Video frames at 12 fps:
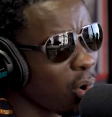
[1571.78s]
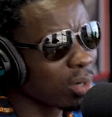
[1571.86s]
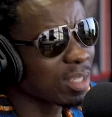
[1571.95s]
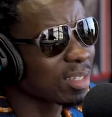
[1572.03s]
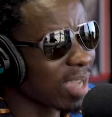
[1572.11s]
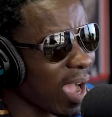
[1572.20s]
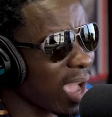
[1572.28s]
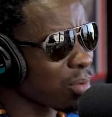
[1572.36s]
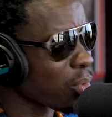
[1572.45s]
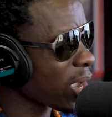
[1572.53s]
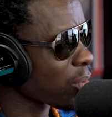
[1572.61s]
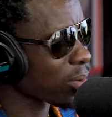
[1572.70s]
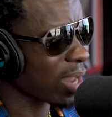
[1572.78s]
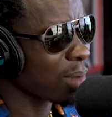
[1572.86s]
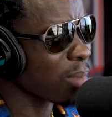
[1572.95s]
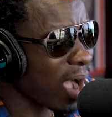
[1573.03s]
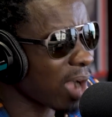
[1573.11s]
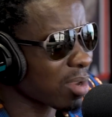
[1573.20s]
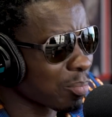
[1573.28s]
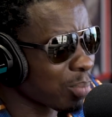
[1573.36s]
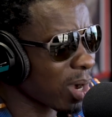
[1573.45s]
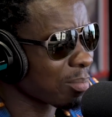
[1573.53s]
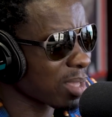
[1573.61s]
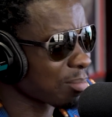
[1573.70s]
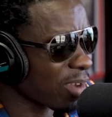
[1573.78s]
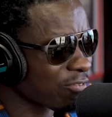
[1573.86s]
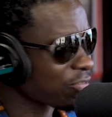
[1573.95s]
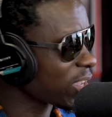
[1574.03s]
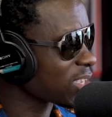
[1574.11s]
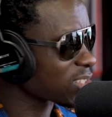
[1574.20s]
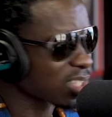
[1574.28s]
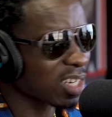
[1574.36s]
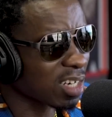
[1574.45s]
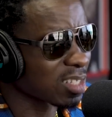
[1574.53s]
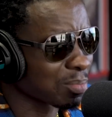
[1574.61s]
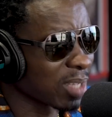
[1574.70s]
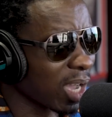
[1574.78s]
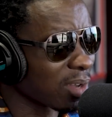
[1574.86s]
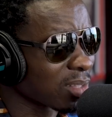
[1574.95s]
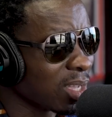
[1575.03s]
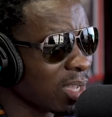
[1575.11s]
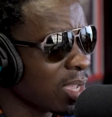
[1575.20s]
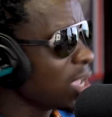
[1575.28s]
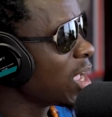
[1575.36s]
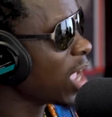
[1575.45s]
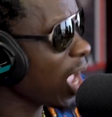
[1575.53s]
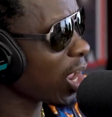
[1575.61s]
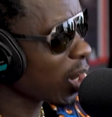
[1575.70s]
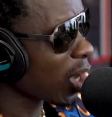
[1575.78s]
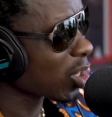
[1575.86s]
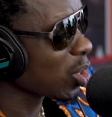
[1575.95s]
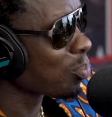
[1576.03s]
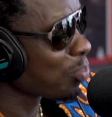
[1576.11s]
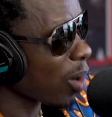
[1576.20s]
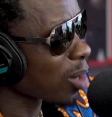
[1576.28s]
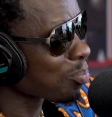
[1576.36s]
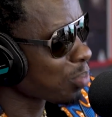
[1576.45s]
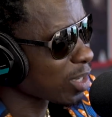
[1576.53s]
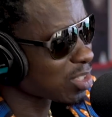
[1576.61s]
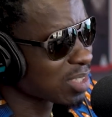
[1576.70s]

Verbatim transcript: only like, guy where when I'm out in public, my fans curse me out. Yeah. hey, look, you punk beach